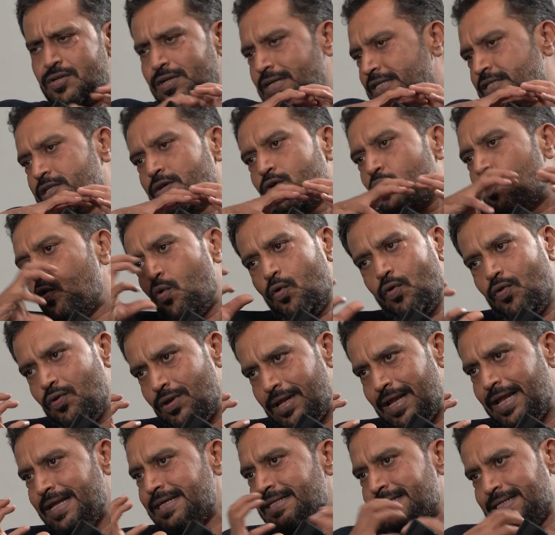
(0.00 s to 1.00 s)
So it's a core
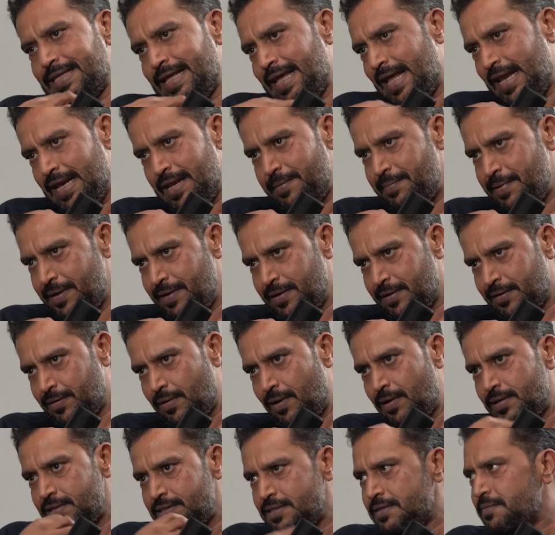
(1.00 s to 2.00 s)
is the LEP
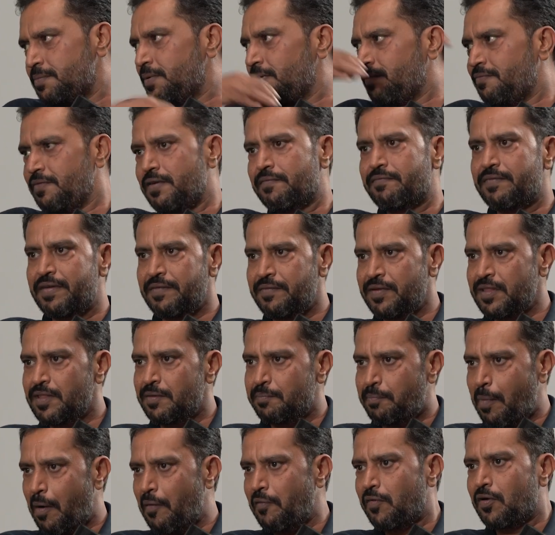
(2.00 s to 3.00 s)
technology, but we've given the
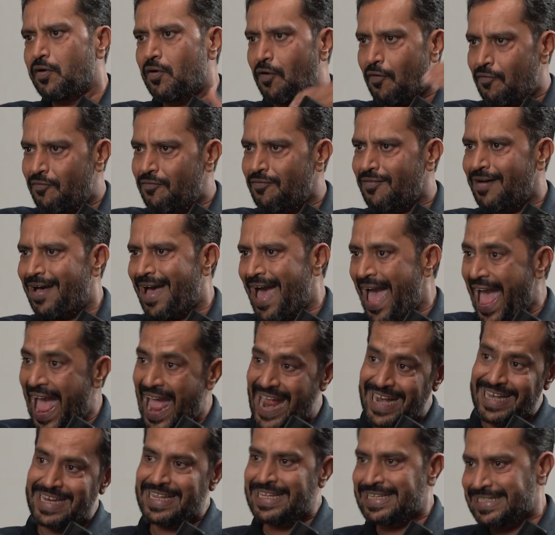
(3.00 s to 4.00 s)
power of
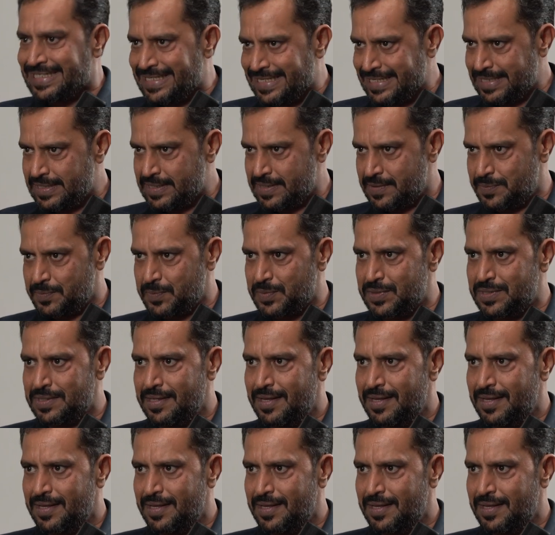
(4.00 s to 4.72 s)
adding systems,